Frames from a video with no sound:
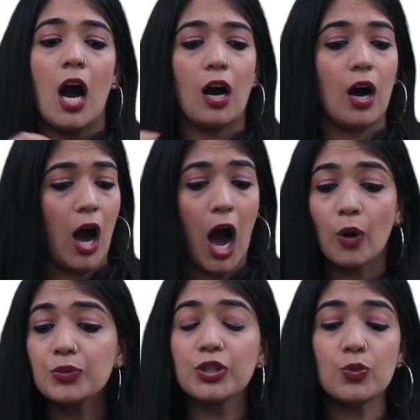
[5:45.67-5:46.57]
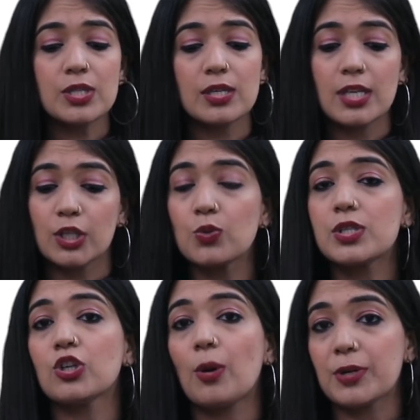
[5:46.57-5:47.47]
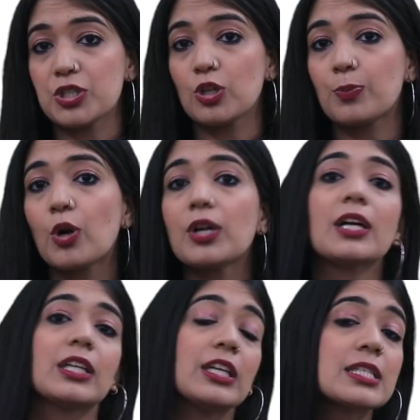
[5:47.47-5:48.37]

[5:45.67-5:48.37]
how the users are using your particular product.